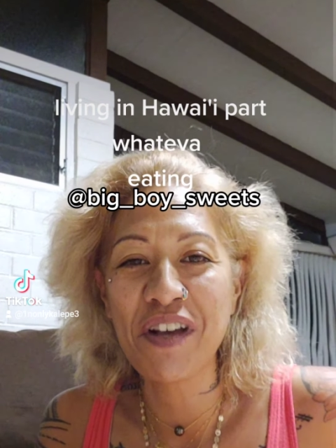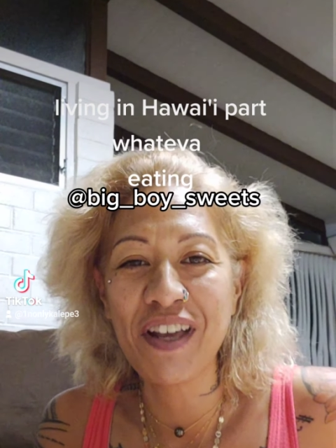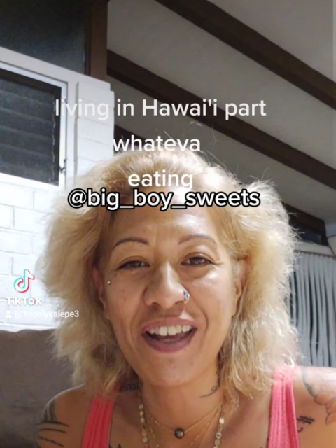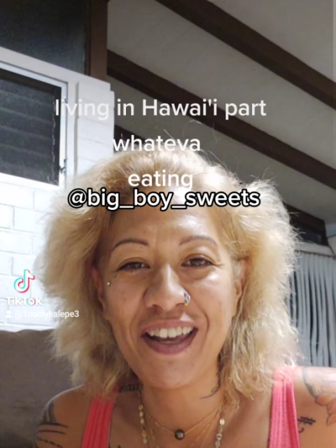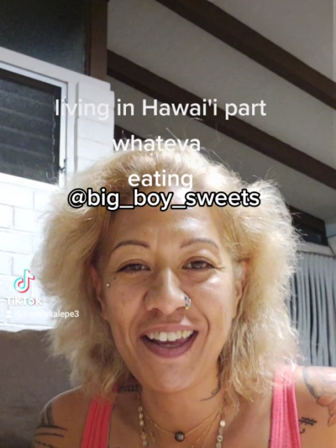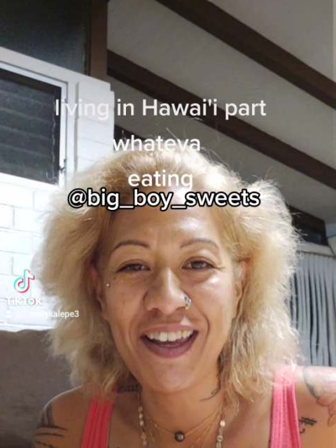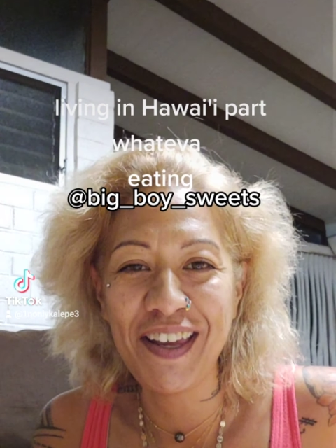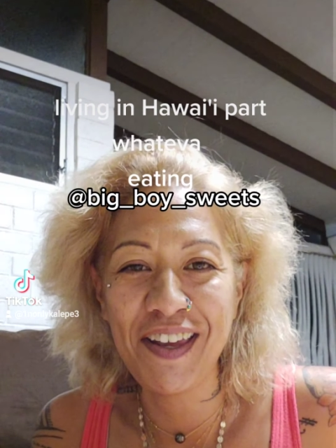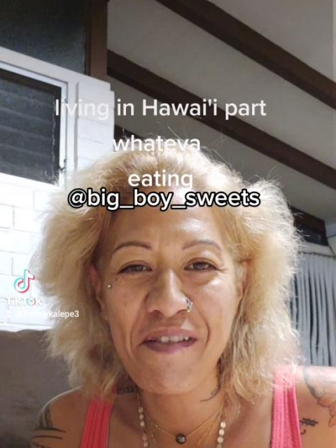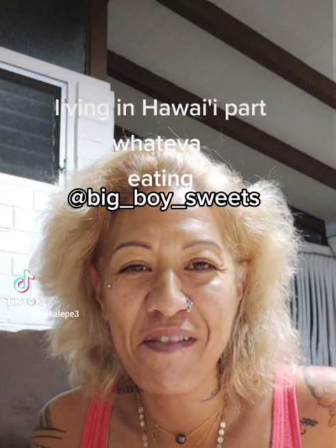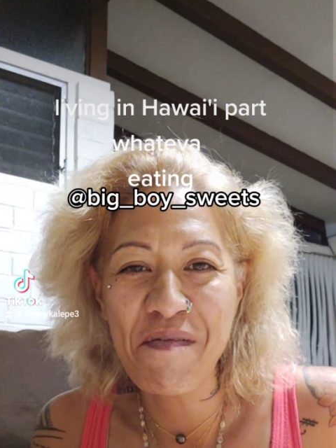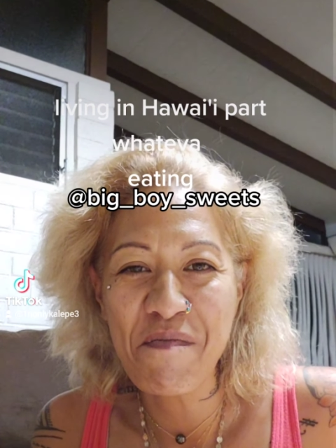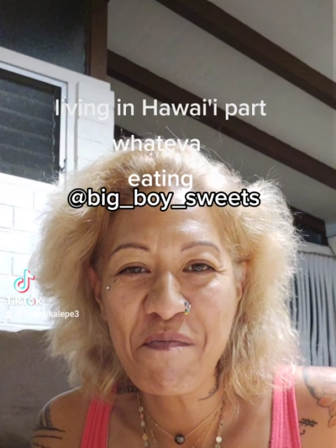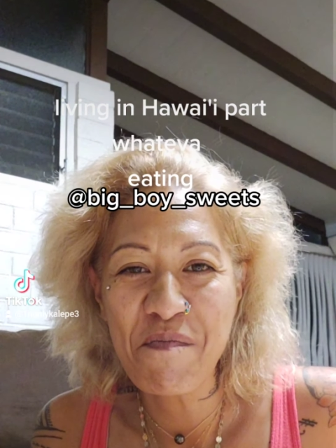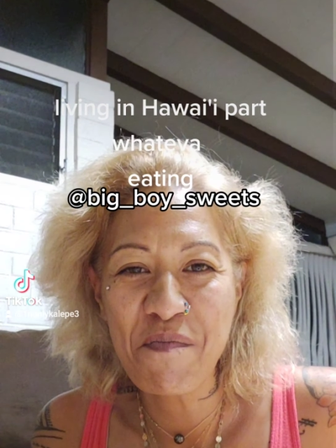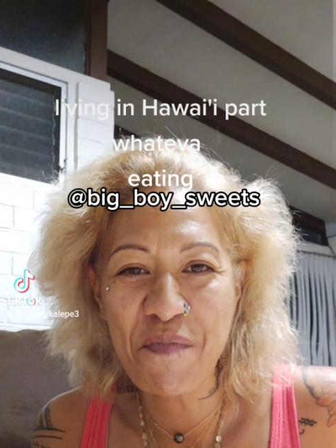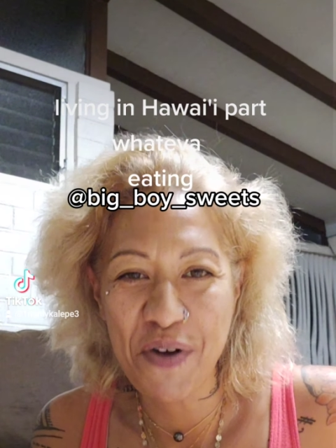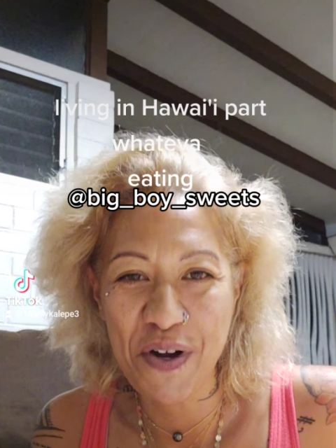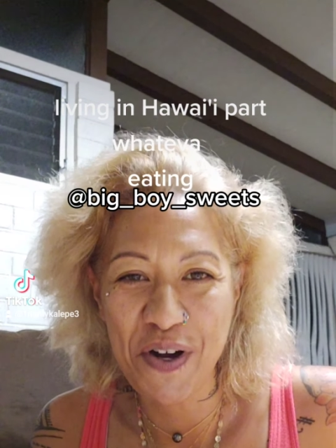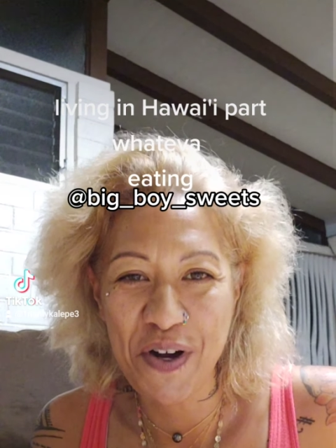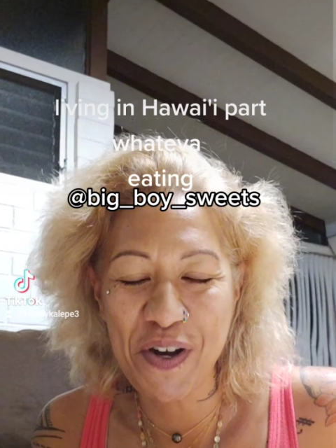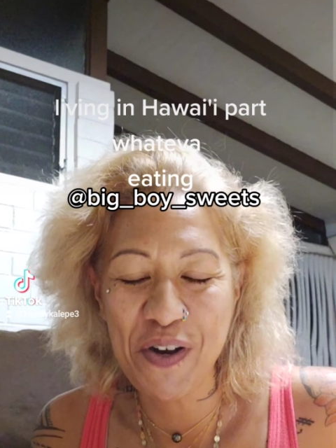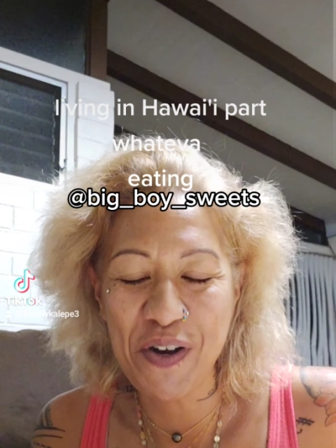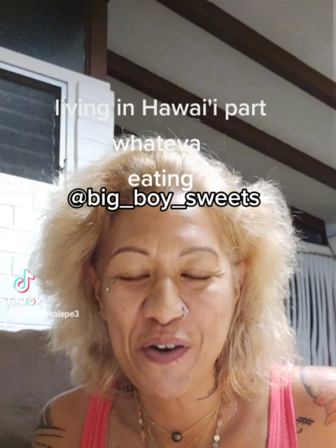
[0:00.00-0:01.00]
whatever,
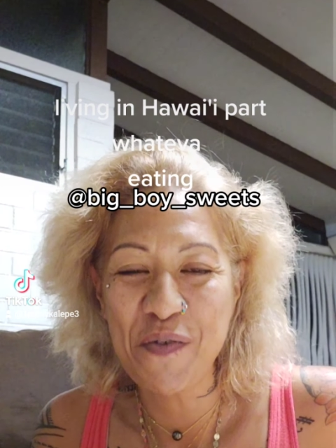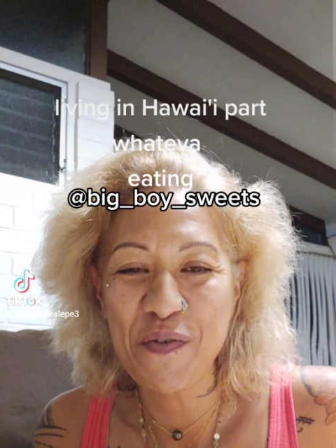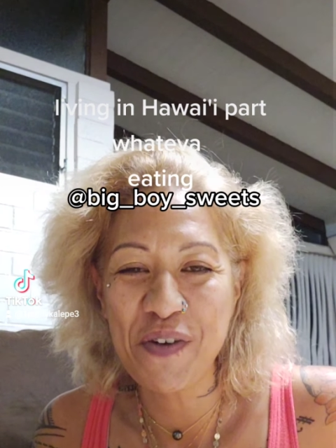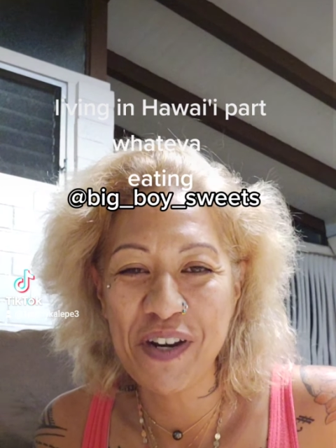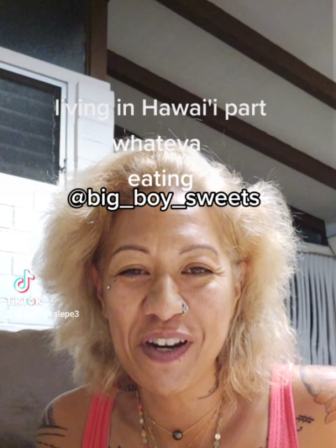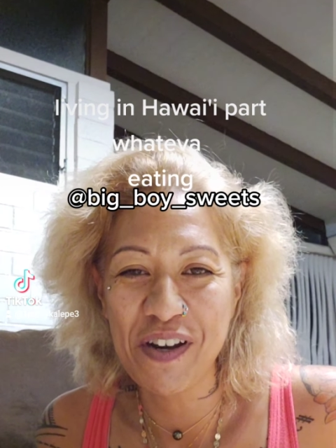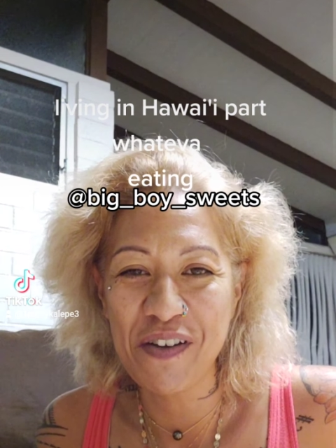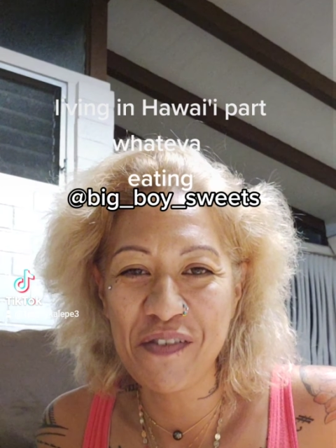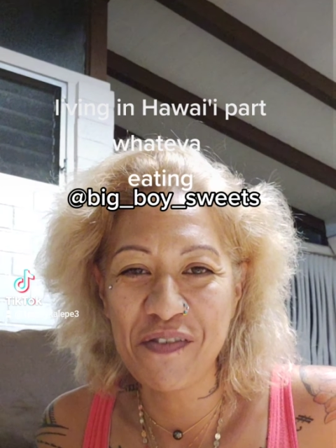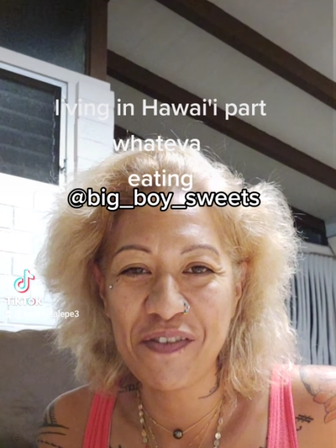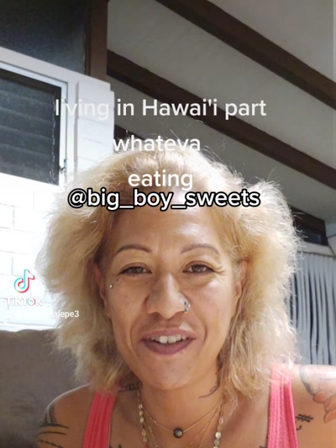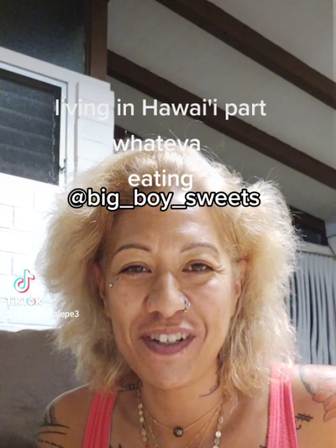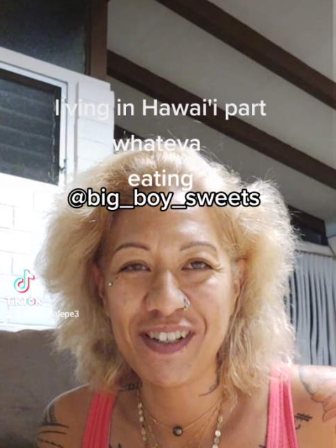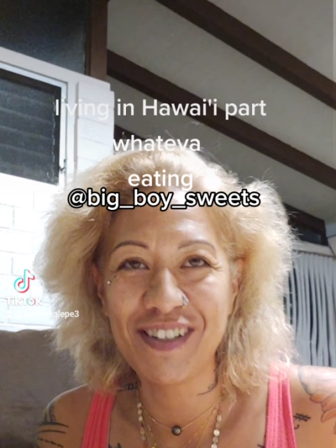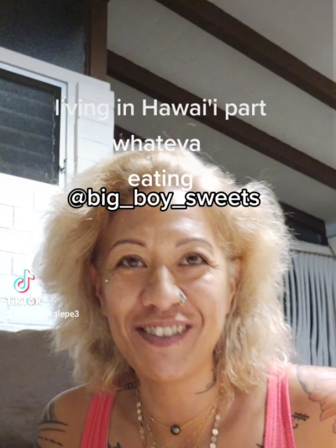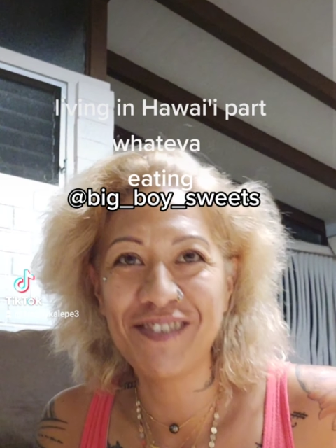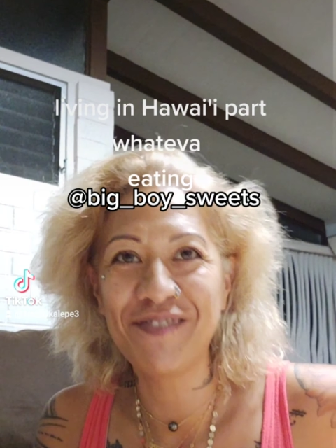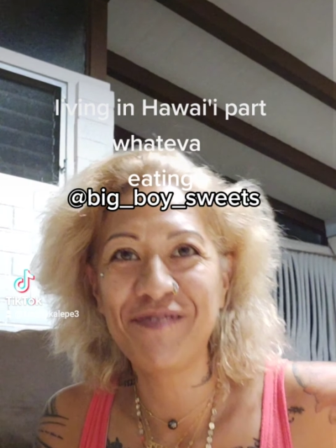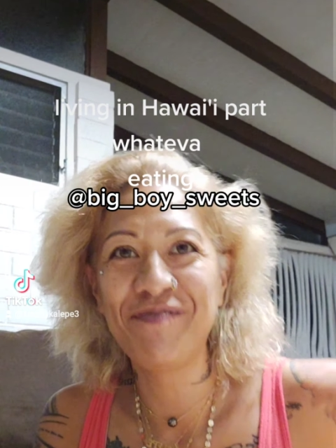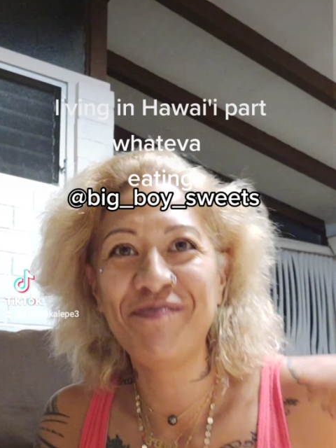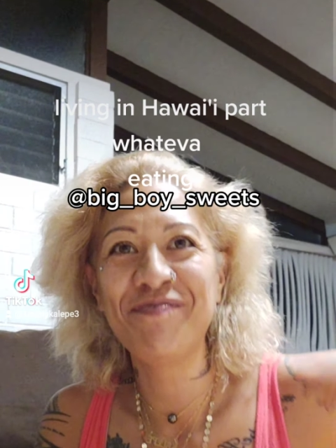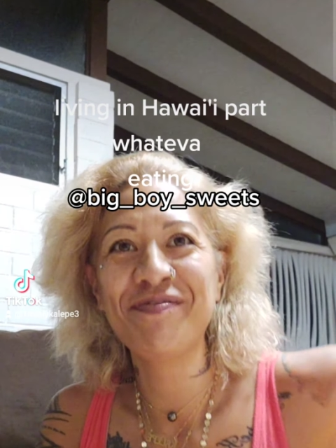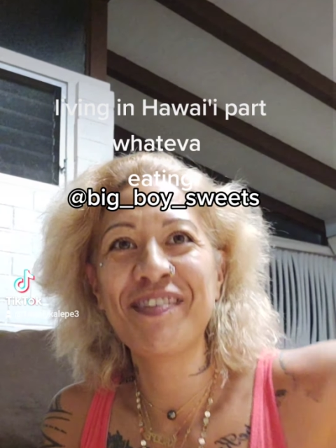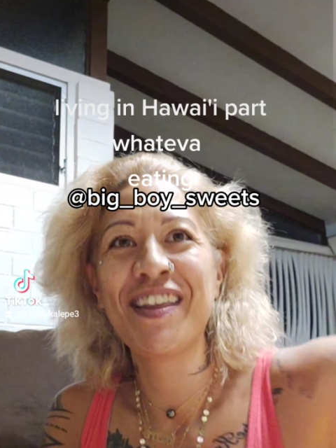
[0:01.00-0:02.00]
part whatever,
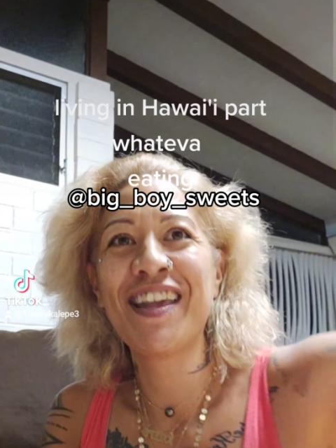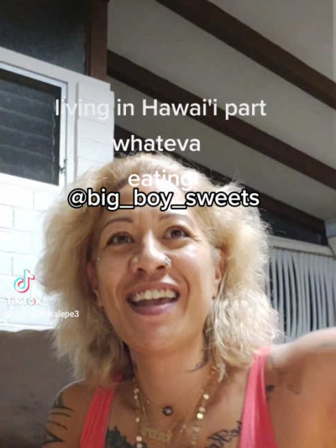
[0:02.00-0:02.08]
eating.